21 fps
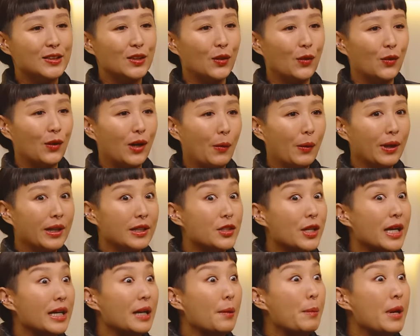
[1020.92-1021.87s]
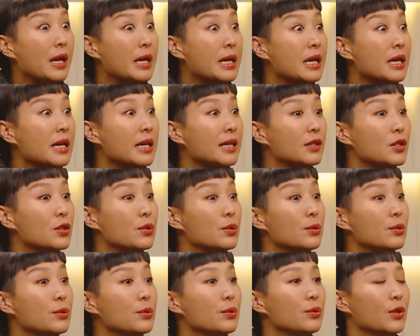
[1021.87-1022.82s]
So I want to try to make it
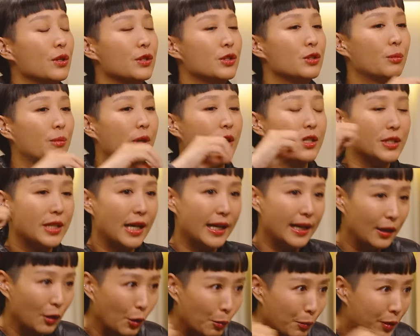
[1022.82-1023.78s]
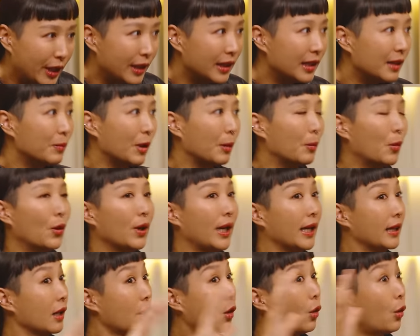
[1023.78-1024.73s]
into not so much like an opinion, but more
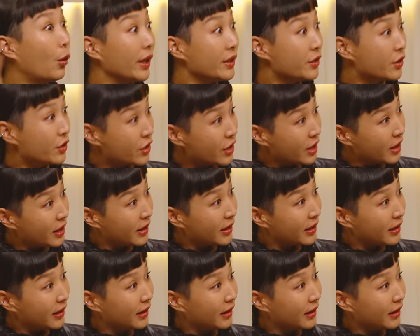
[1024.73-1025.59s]
like a question.